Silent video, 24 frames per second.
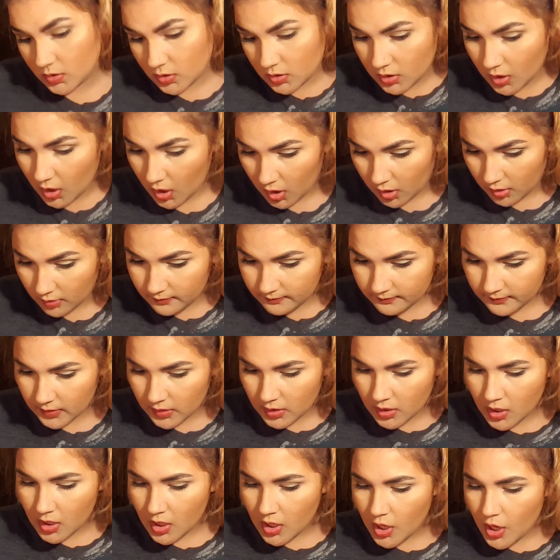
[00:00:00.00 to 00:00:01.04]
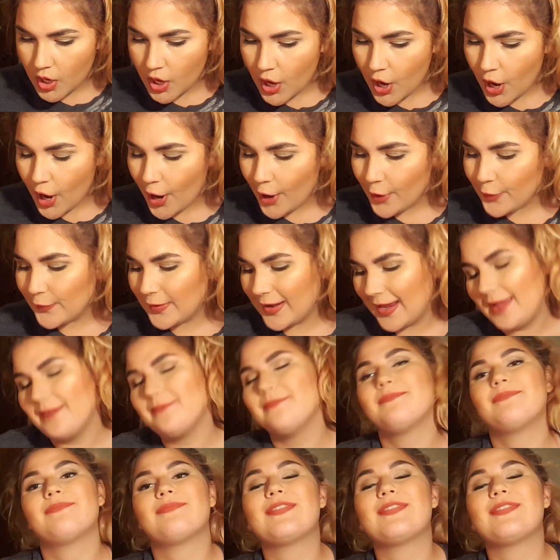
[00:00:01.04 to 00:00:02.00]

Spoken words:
Yeah. Okay.